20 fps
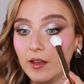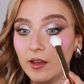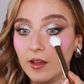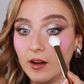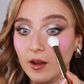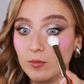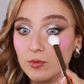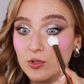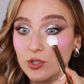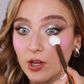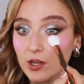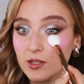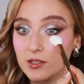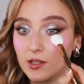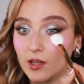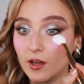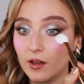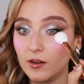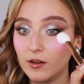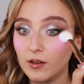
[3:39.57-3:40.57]
And I'm
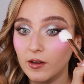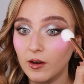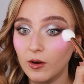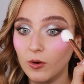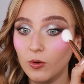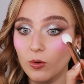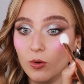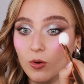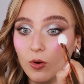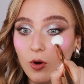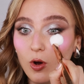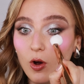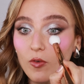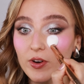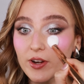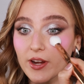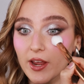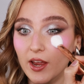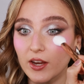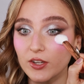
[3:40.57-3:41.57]
just gonna go
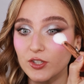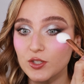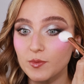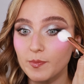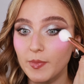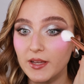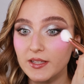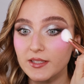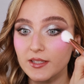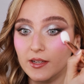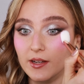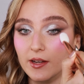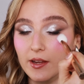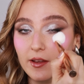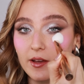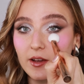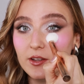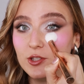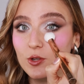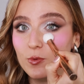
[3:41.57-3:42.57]
over the edges
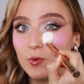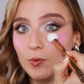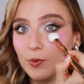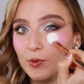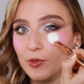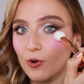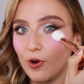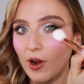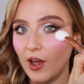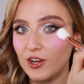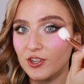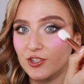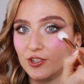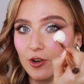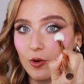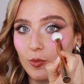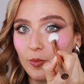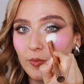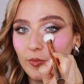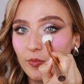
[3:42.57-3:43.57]
basically, as you would with your
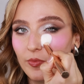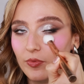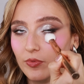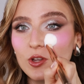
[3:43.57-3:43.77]
eyeshadow.